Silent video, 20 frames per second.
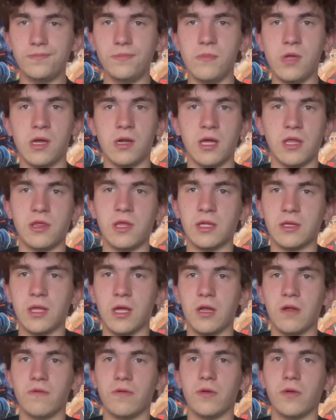And I think that
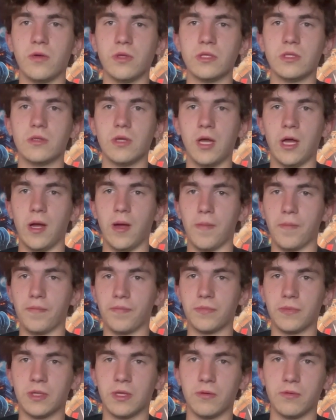influenced
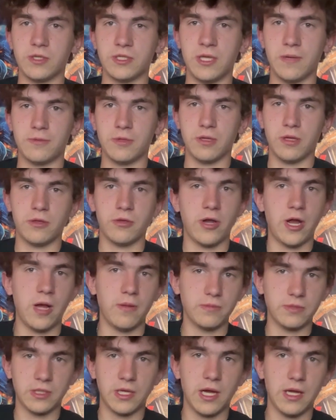the reception that their
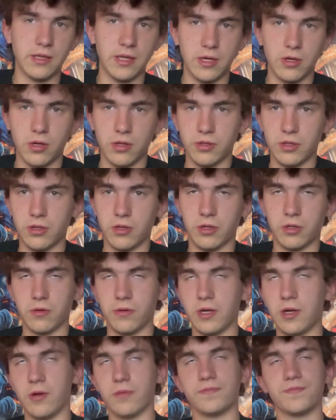albums got later on in their
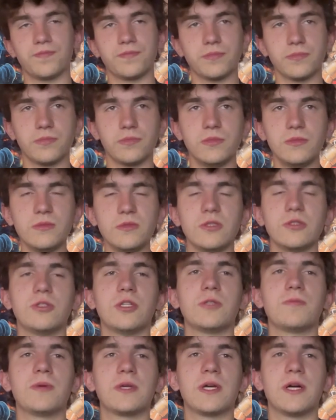career.
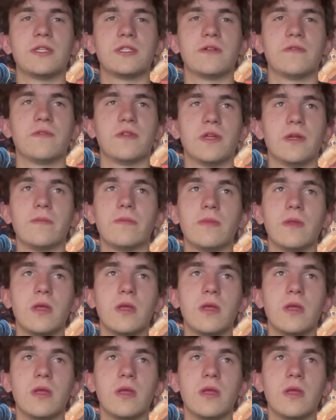Just because of the,